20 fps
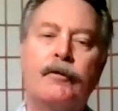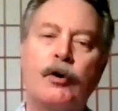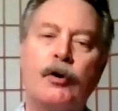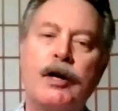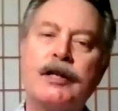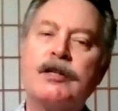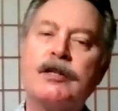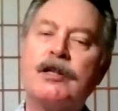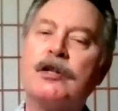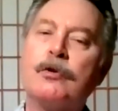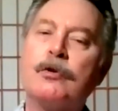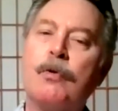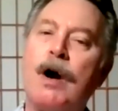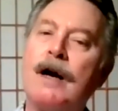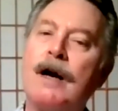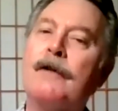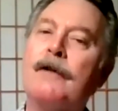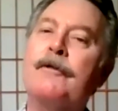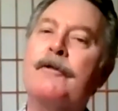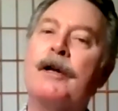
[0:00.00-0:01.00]
For instance,
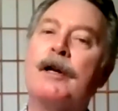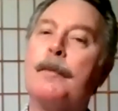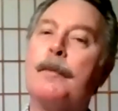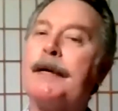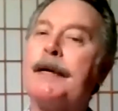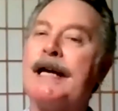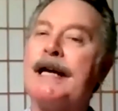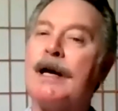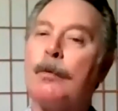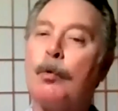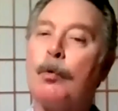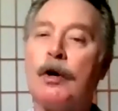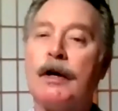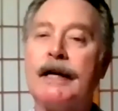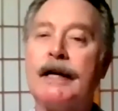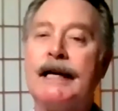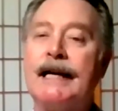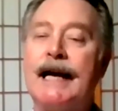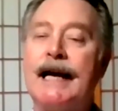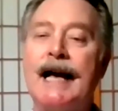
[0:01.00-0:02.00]
Rockefeller began
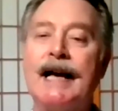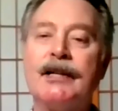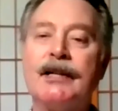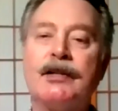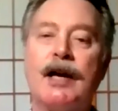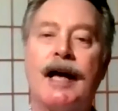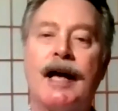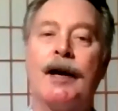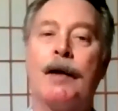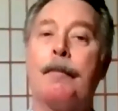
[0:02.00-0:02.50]
working as